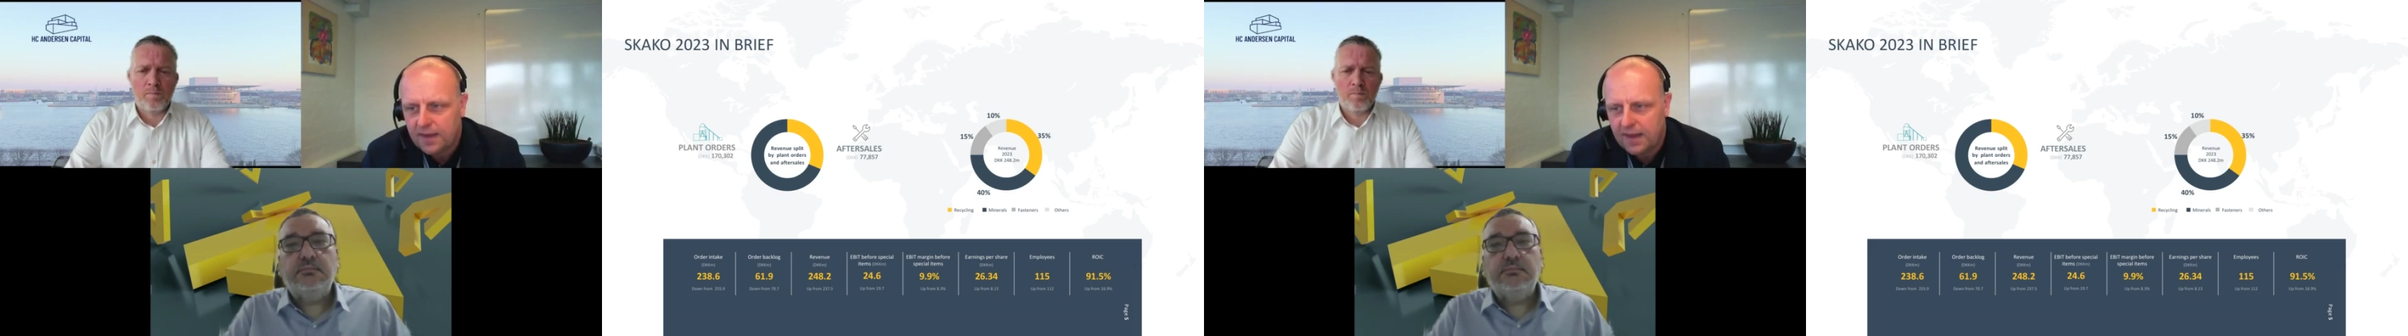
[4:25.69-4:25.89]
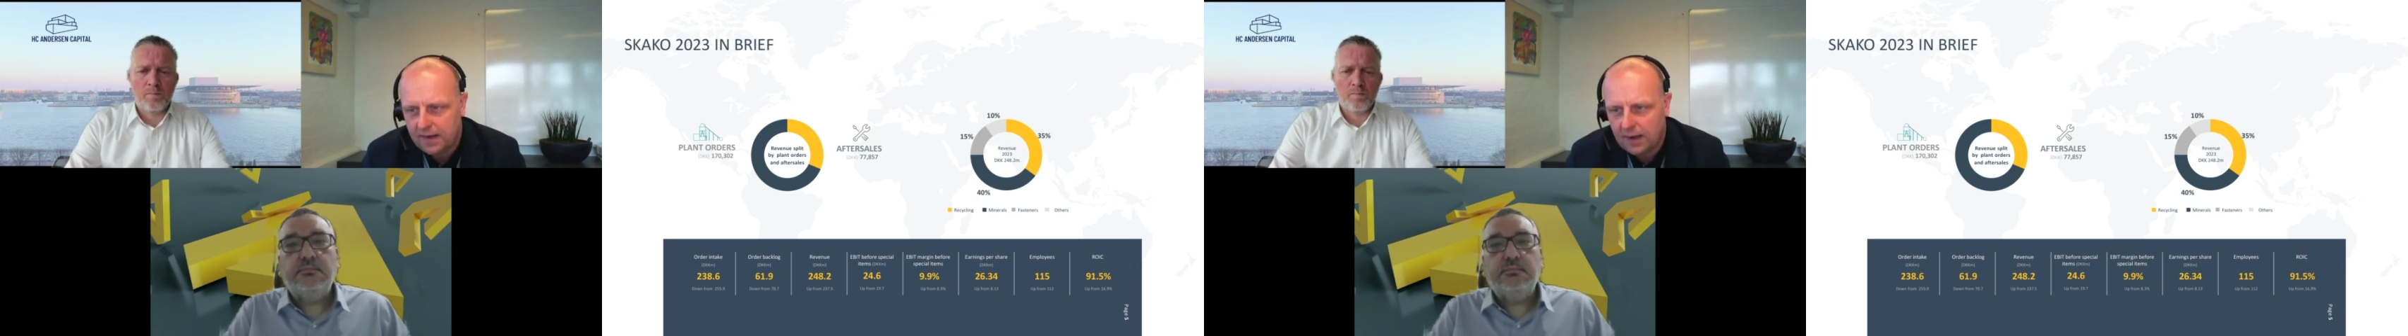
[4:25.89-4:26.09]

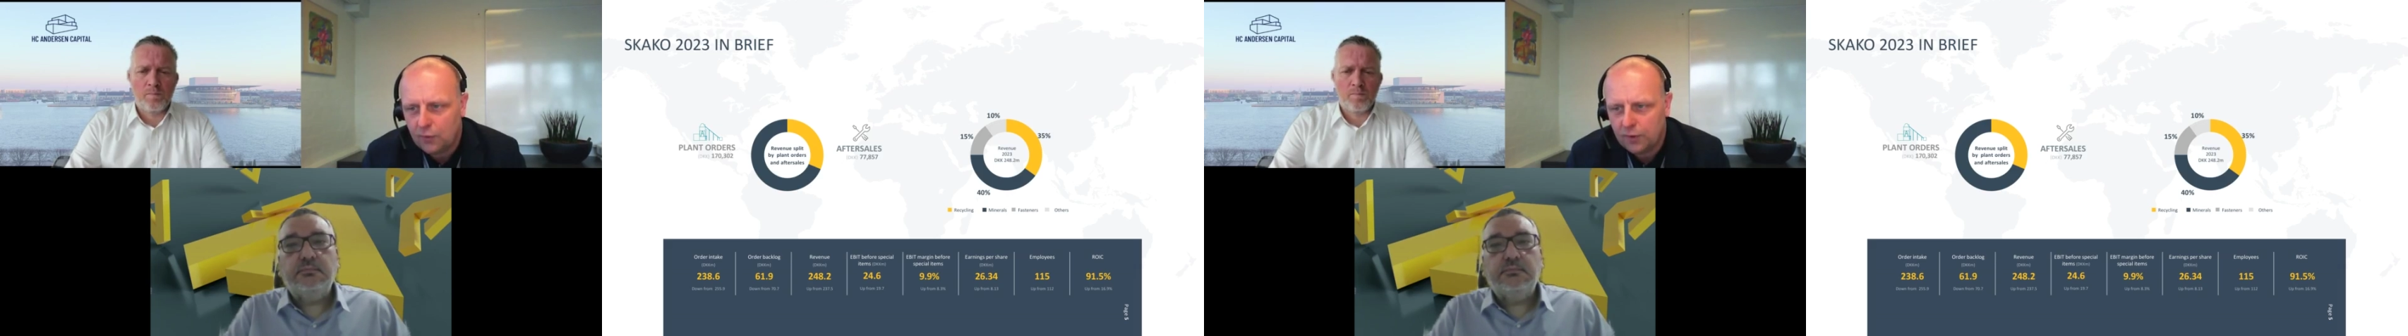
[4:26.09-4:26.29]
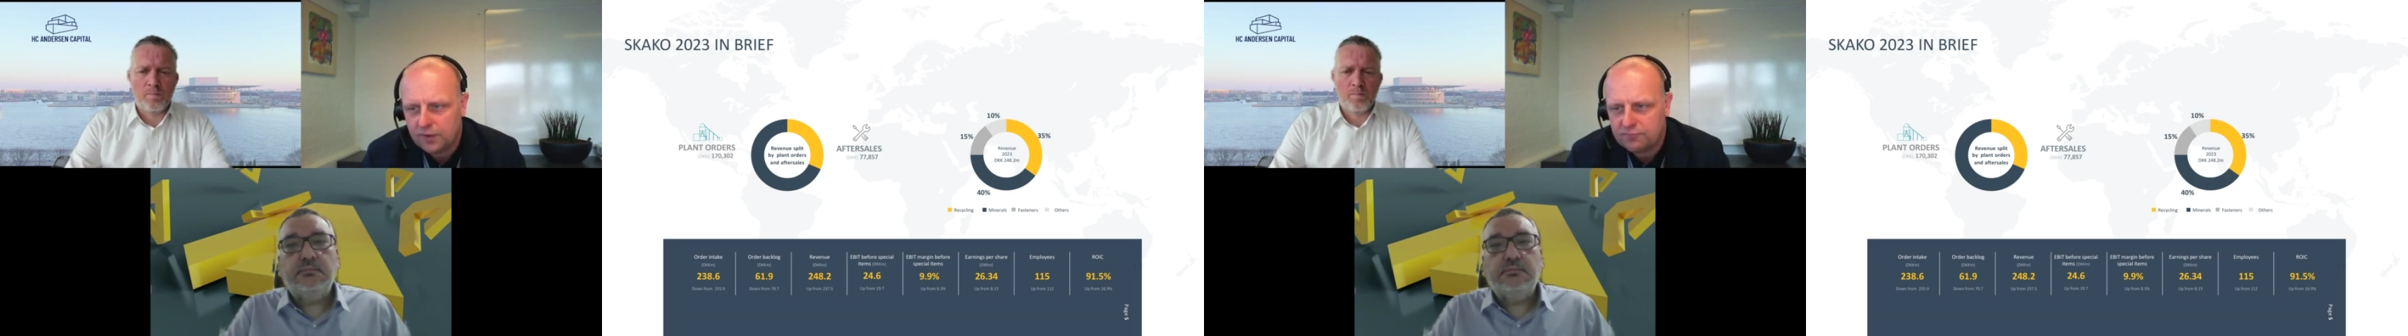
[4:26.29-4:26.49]
and
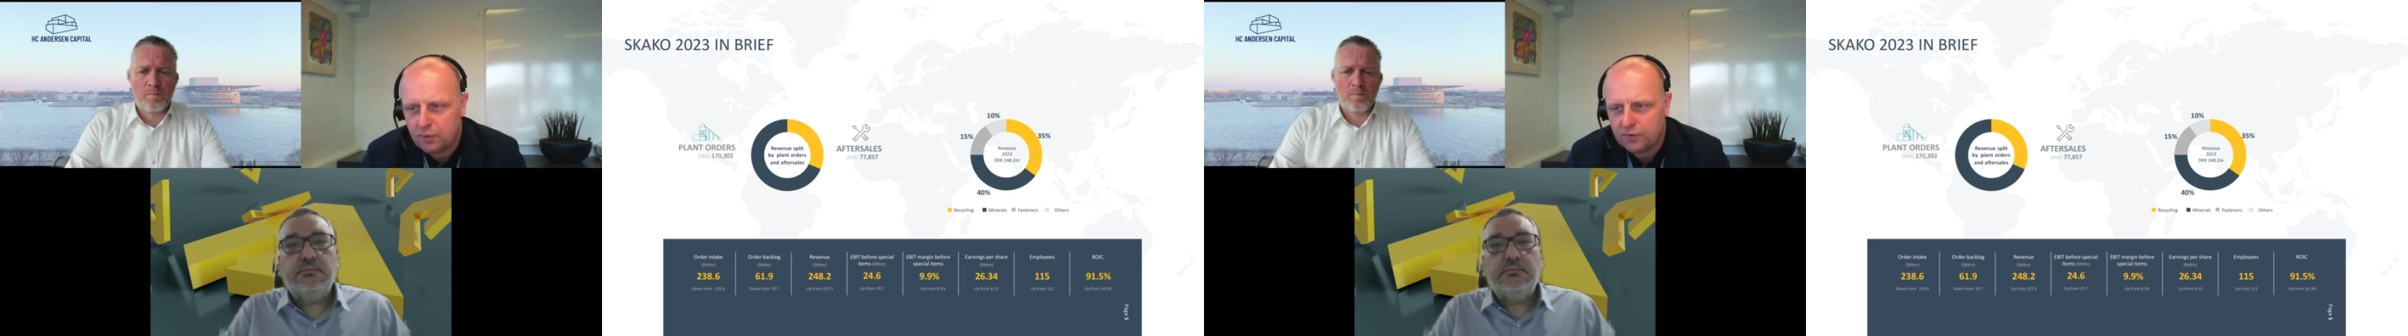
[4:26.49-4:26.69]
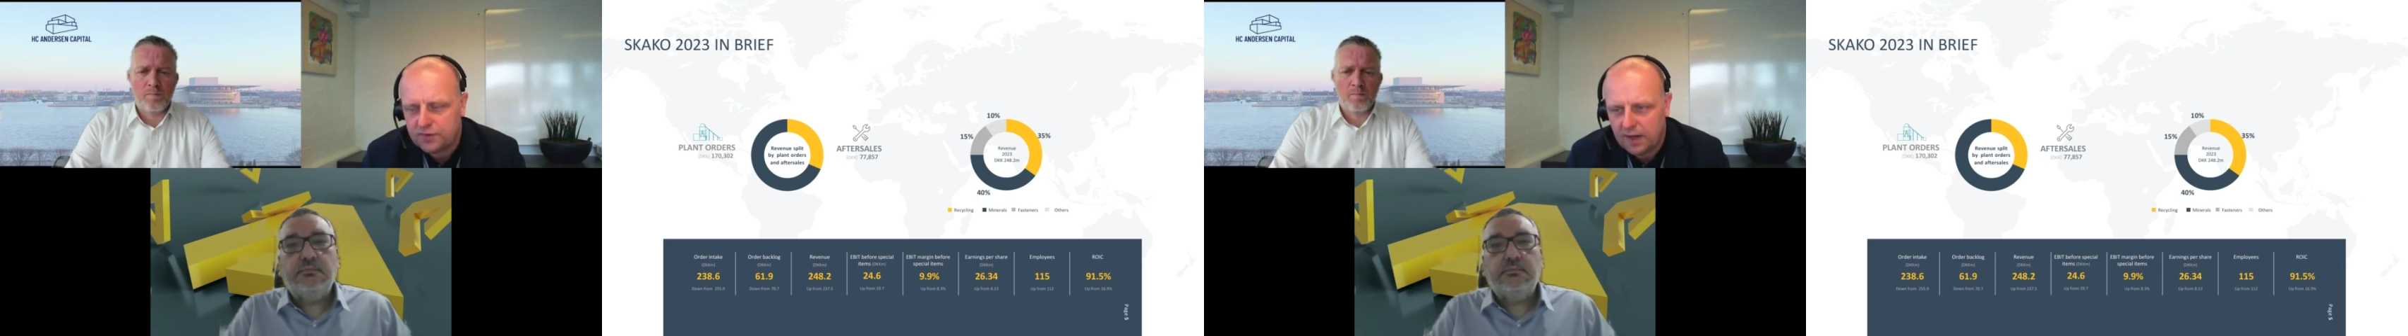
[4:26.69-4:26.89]
our earnings
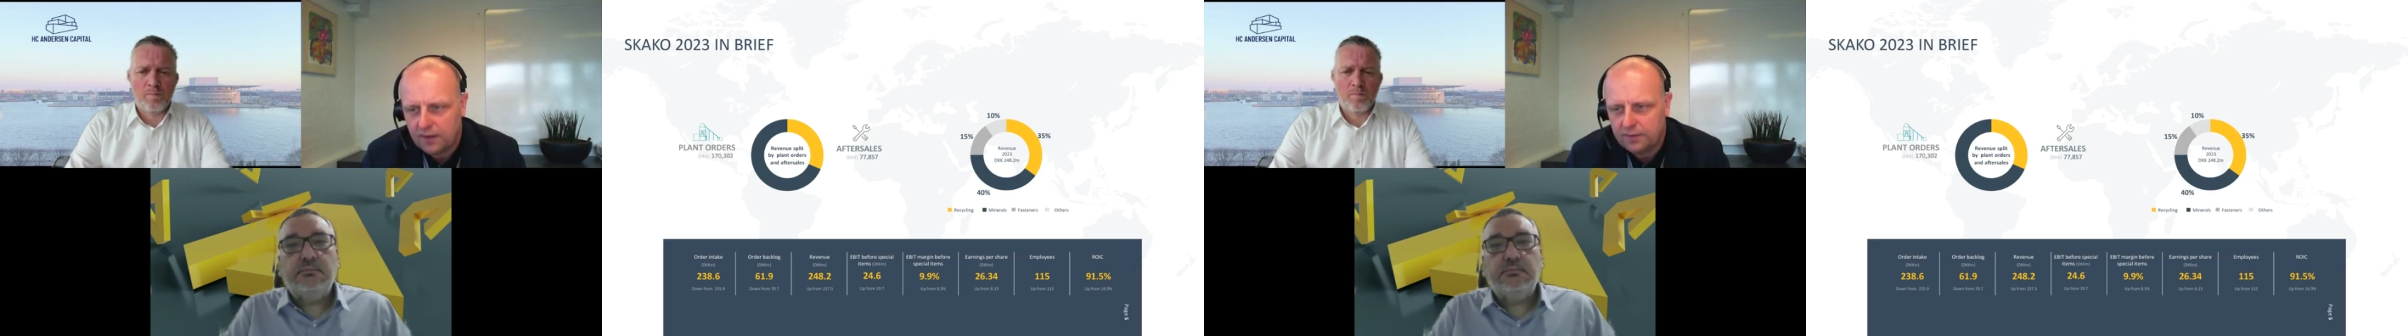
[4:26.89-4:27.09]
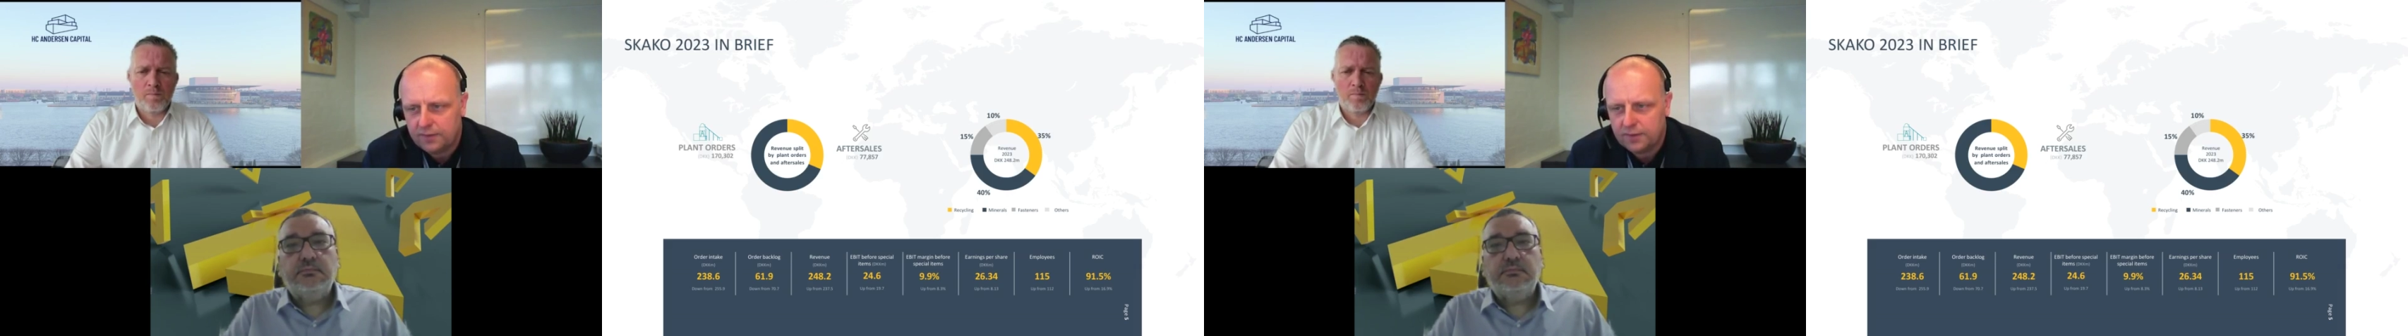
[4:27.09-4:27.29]
per share